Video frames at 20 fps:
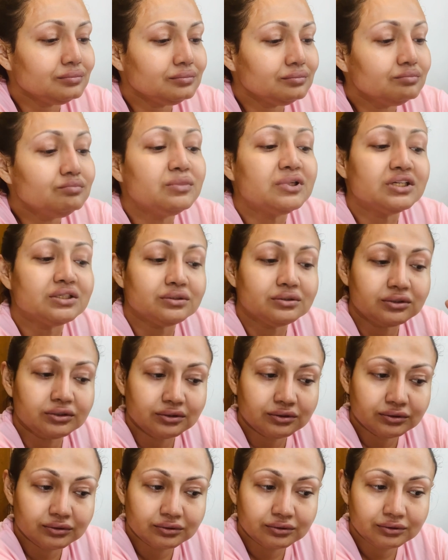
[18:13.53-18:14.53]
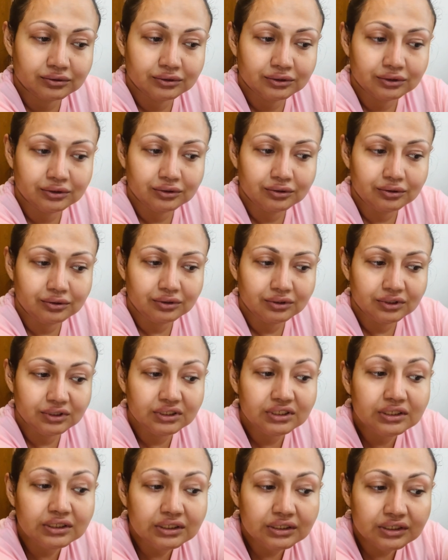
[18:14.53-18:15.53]
But
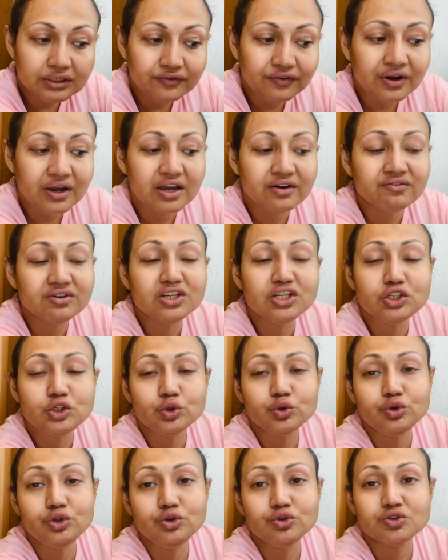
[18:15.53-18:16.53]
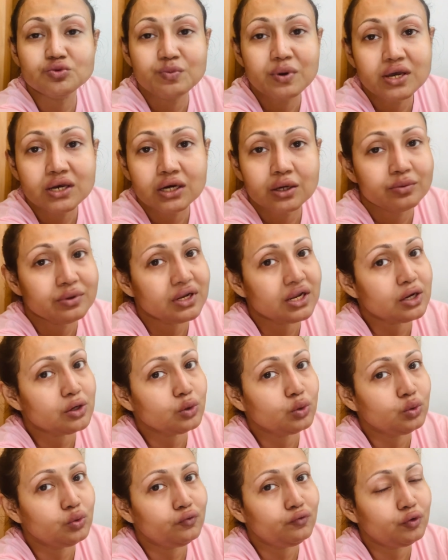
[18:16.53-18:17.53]
if I ever need to use makeup, then I
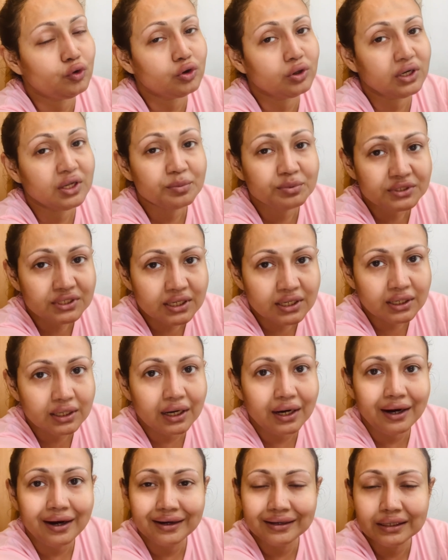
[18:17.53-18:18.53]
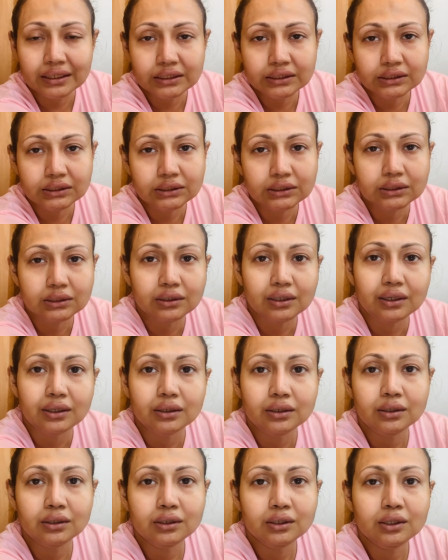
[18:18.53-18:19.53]
go for lipstick, eyeliner.
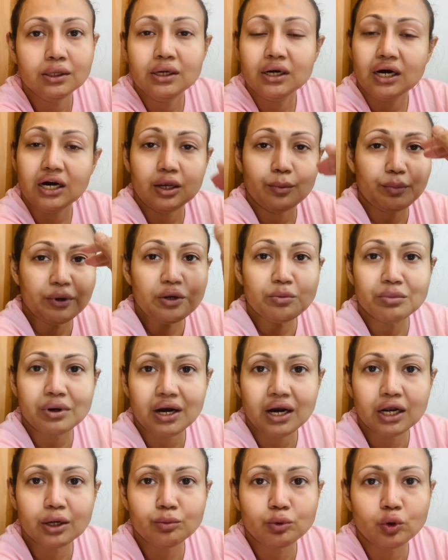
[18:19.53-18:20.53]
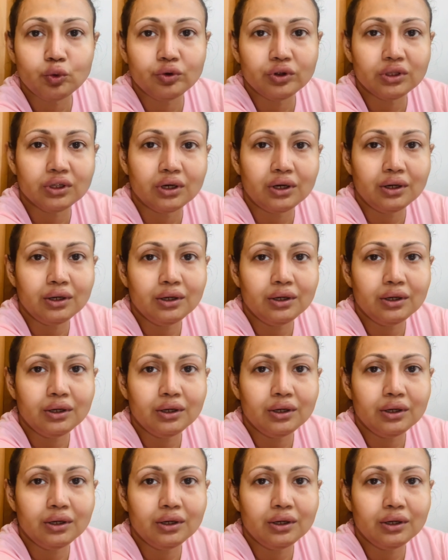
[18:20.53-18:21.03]
I paint my eyebrow with